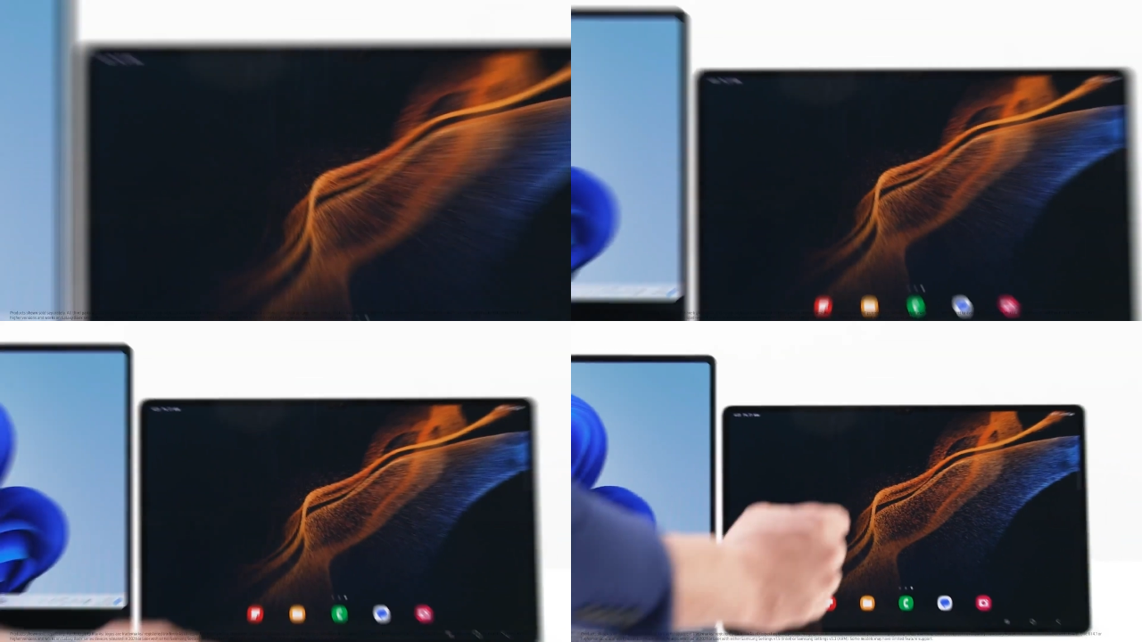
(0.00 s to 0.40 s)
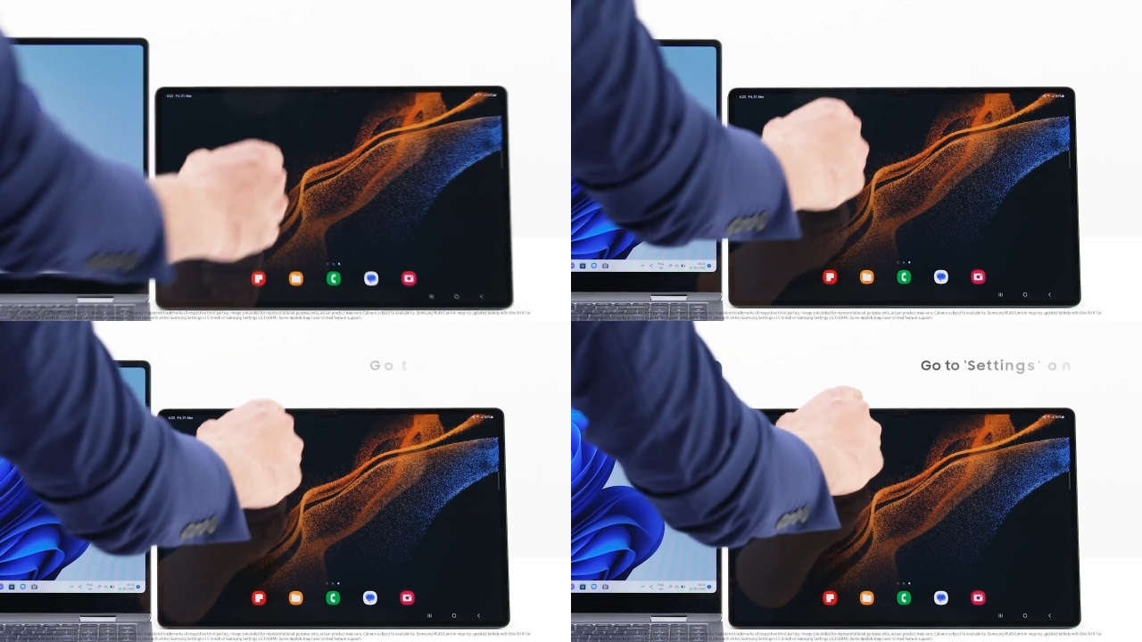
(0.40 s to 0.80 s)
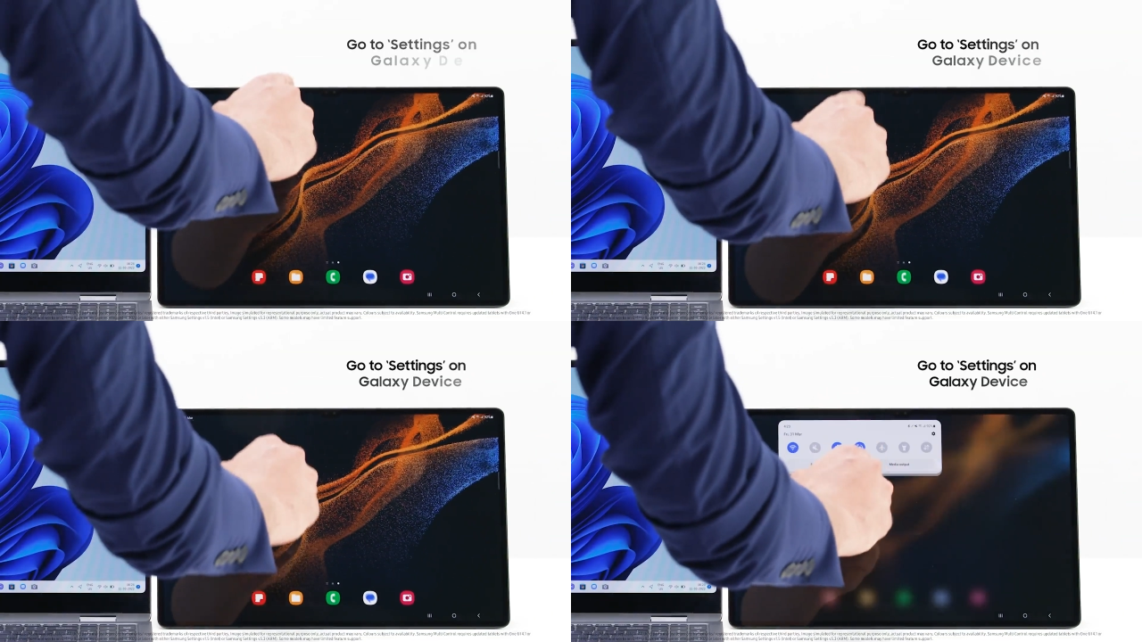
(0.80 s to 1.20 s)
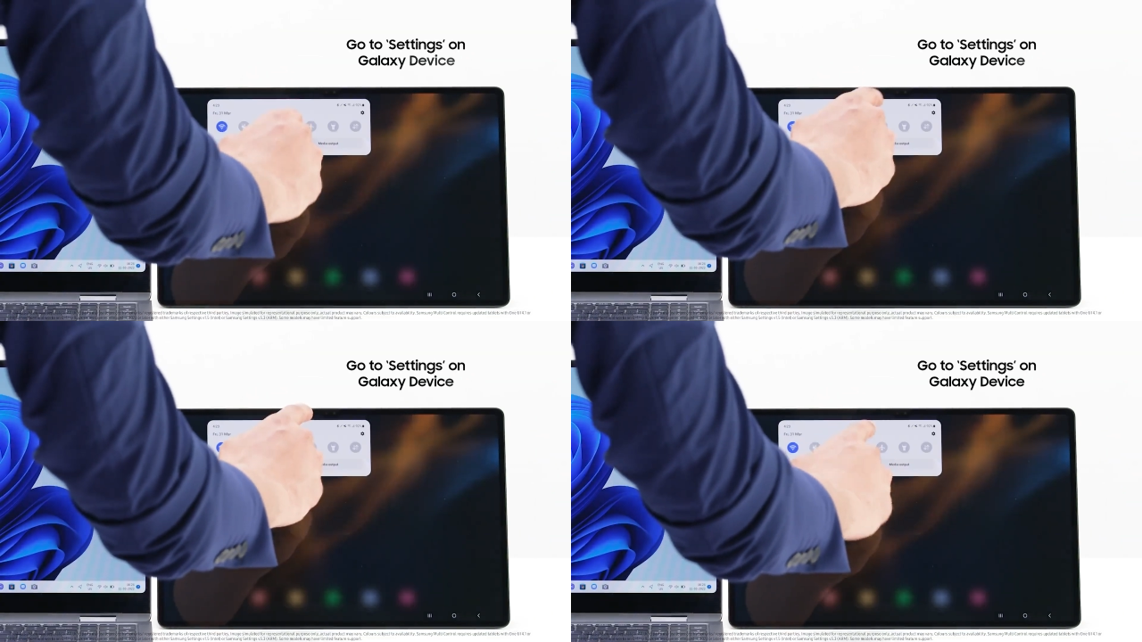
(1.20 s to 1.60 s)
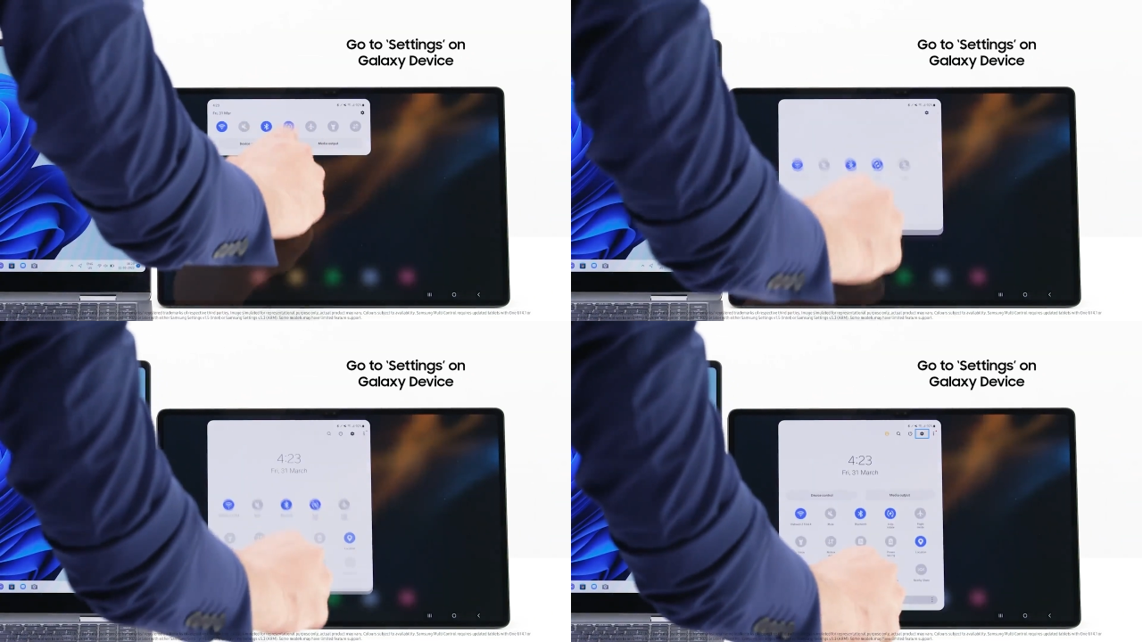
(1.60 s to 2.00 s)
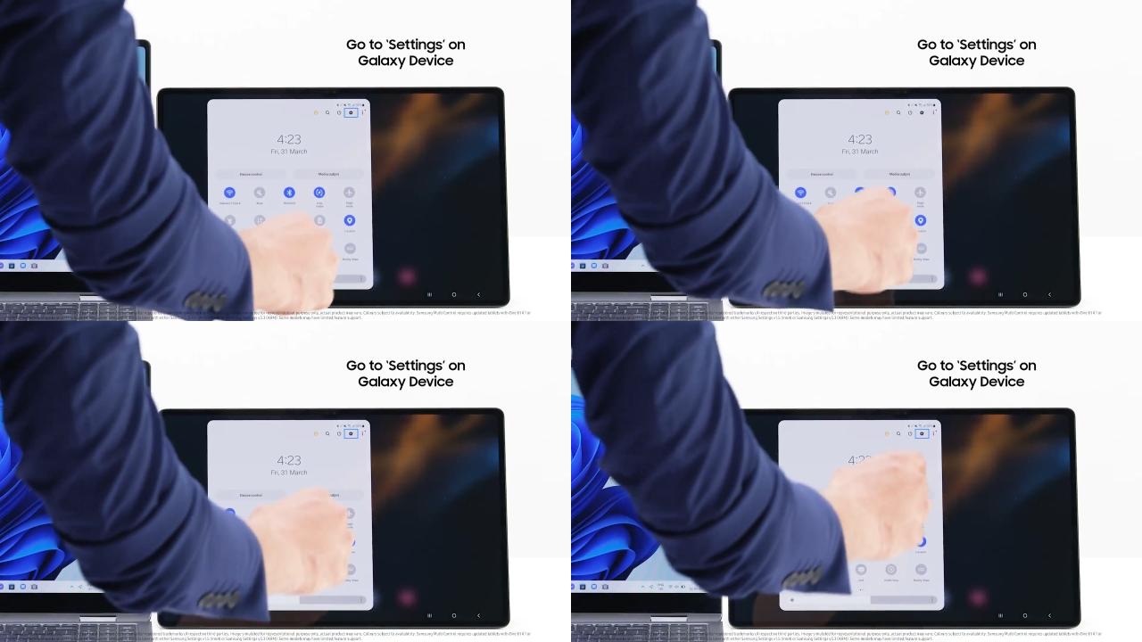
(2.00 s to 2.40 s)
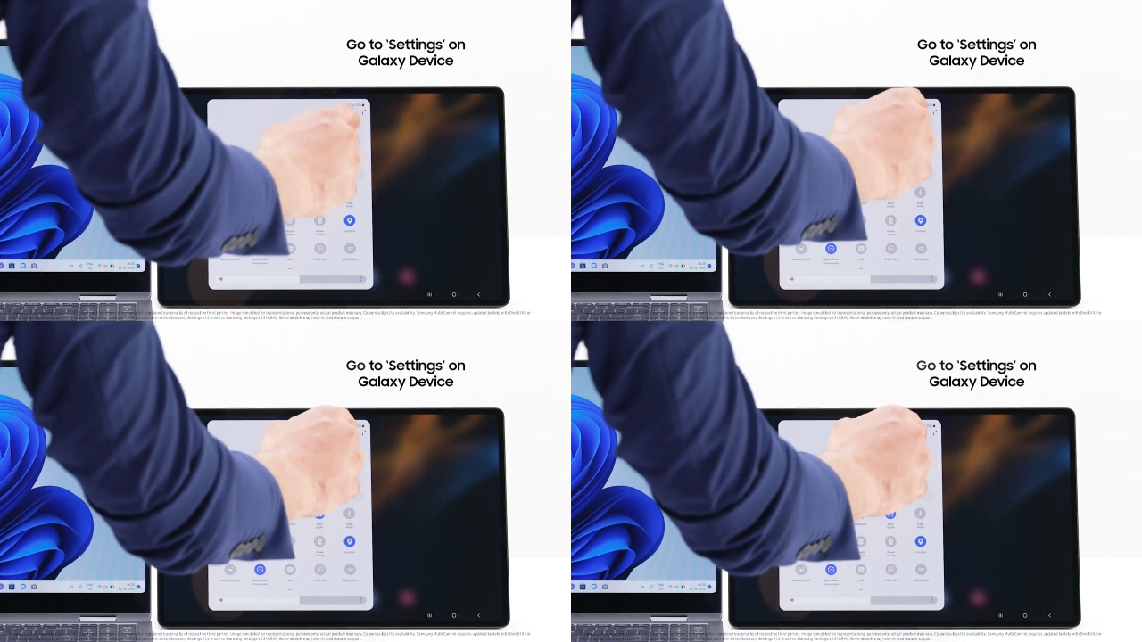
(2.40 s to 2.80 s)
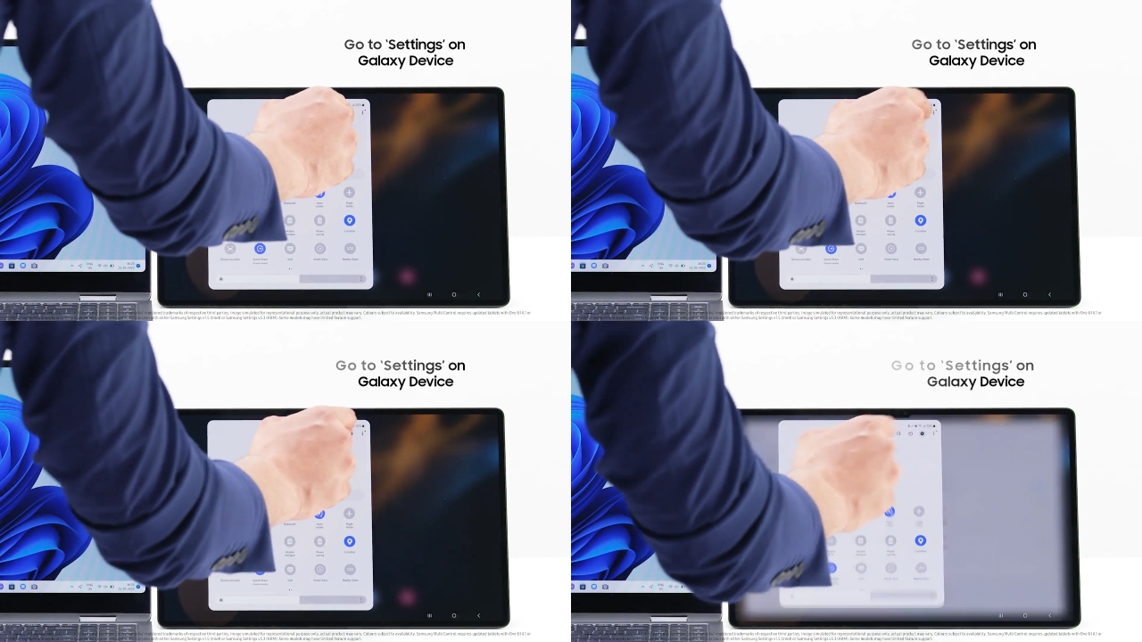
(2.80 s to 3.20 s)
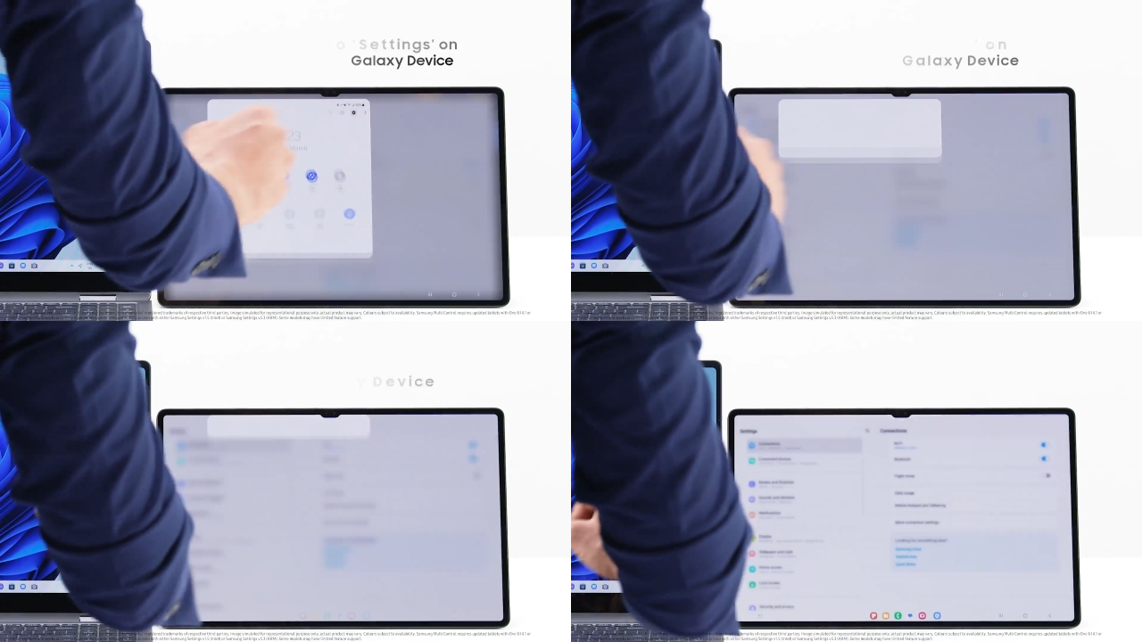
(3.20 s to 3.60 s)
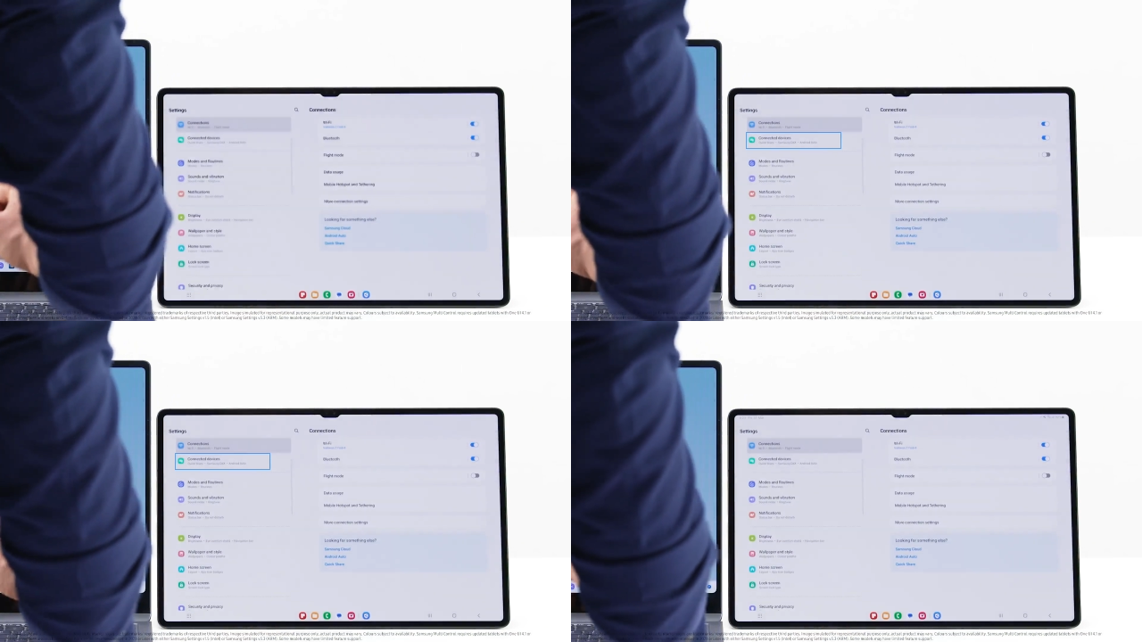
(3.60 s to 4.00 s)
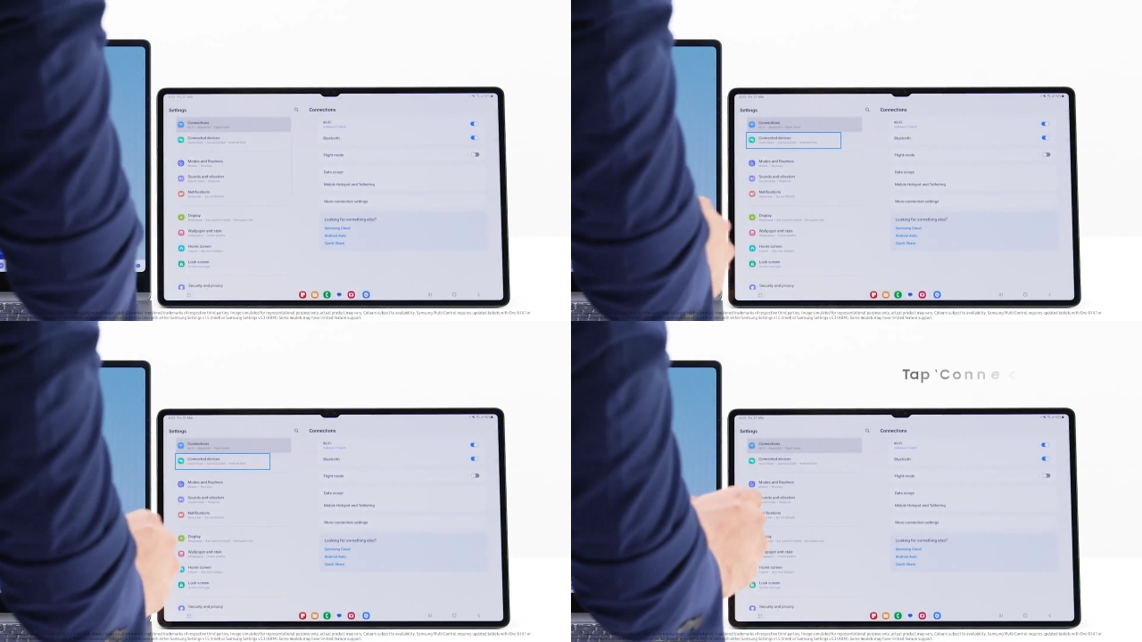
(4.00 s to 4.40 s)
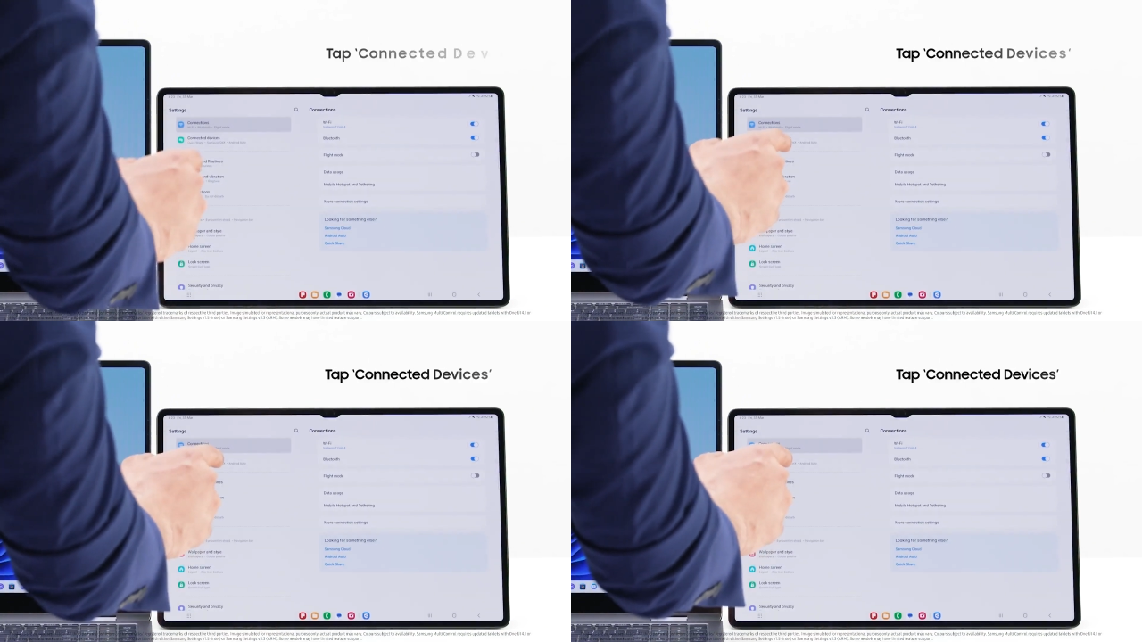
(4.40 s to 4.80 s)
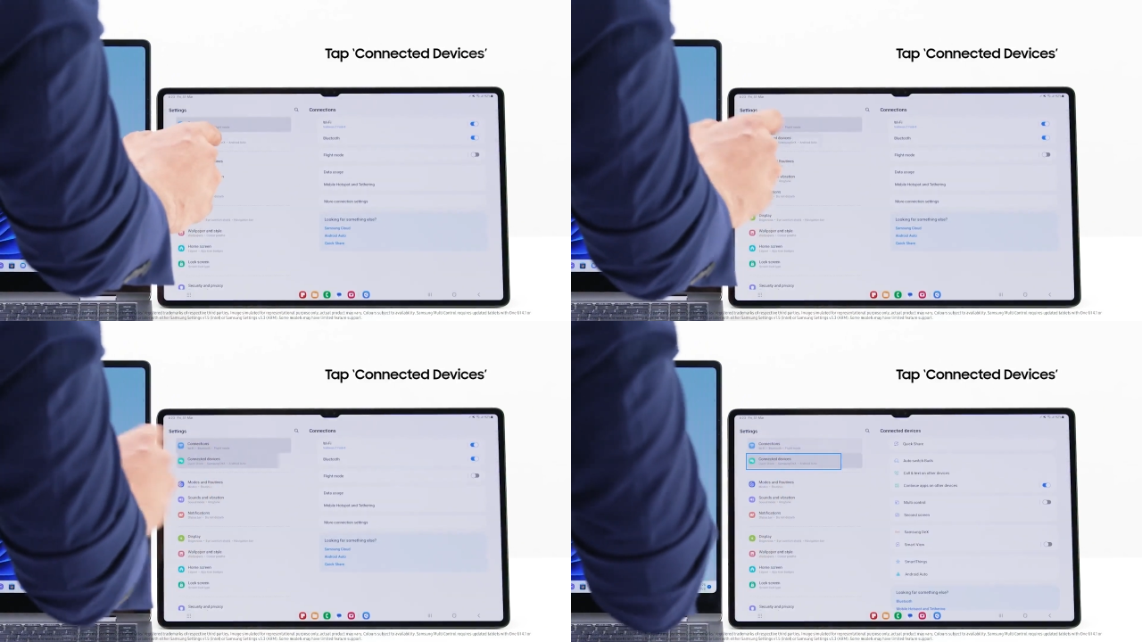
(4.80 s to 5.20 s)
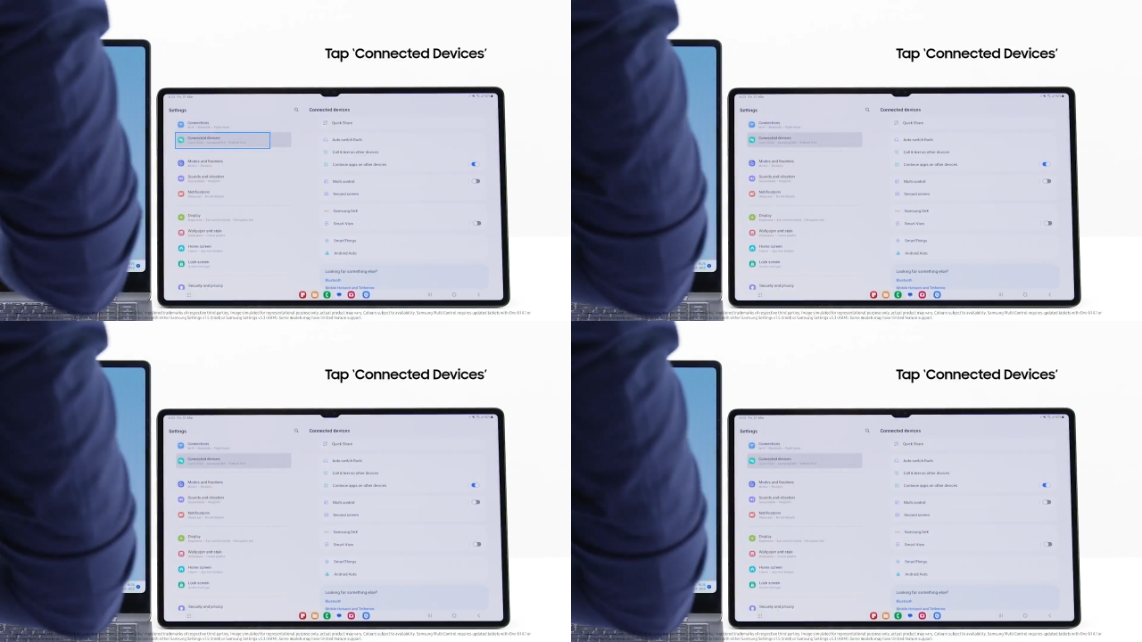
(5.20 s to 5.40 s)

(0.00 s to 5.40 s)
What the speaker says: (no speaker visible)